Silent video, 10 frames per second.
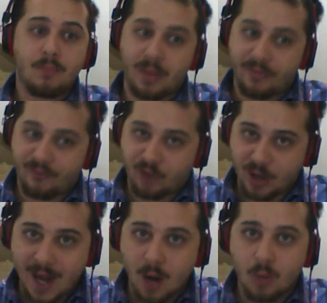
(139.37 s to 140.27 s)
but for
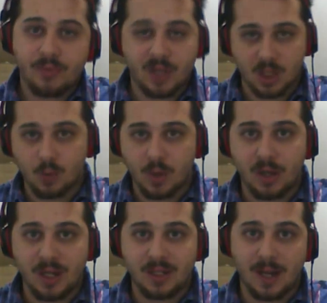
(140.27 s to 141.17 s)
now, this is what
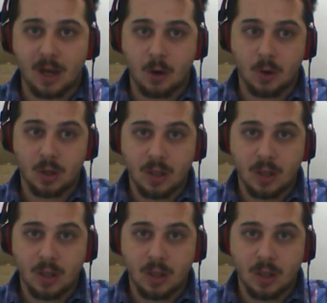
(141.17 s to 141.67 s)
you need to know.